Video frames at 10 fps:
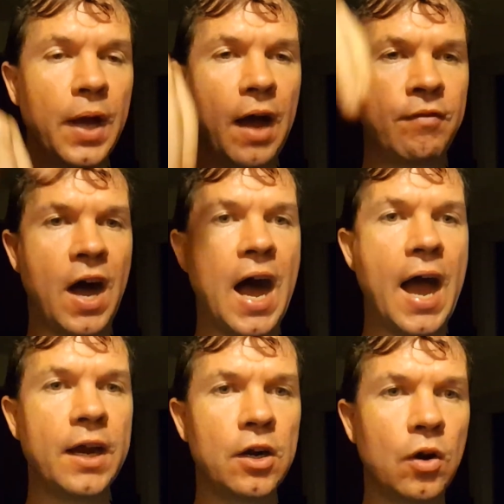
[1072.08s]
of a
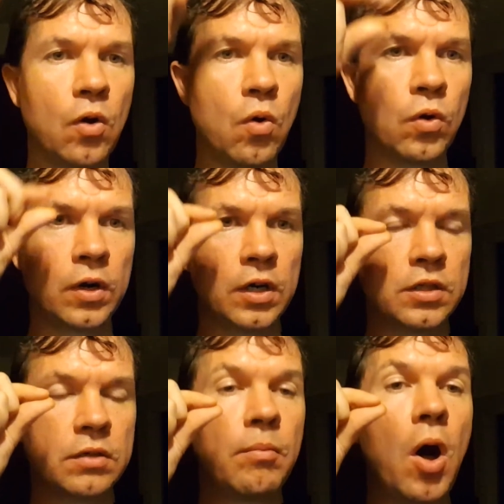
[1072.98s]
higher or
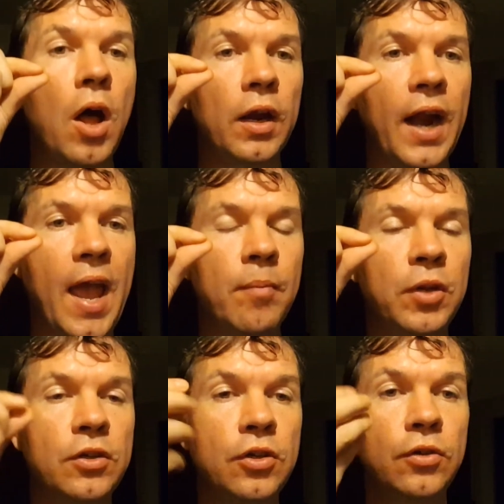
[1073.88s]
smaller
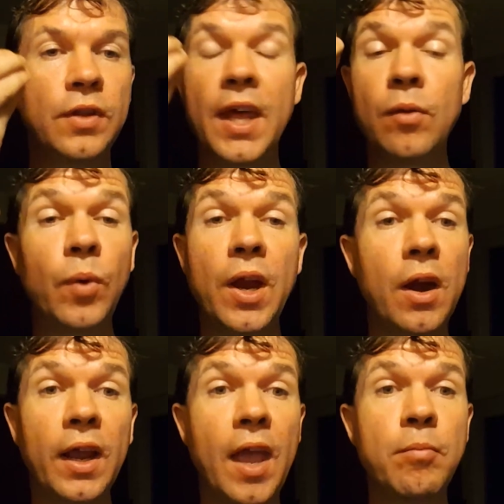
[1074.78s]
amplitude than we
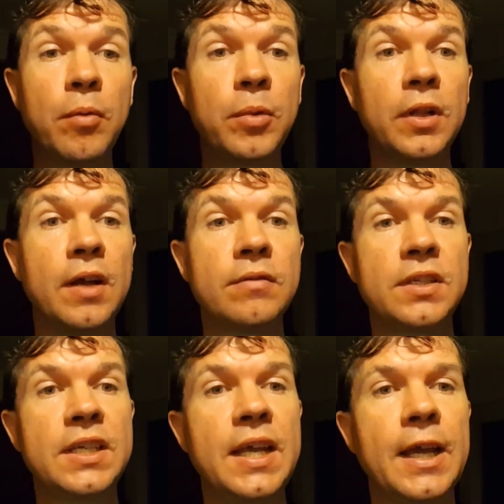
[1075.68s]
are capable of
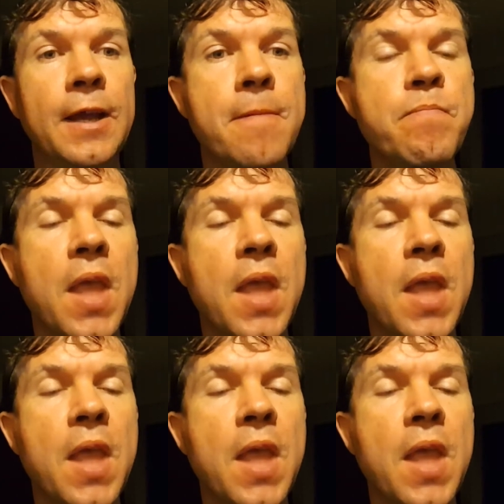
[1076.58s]
seeing.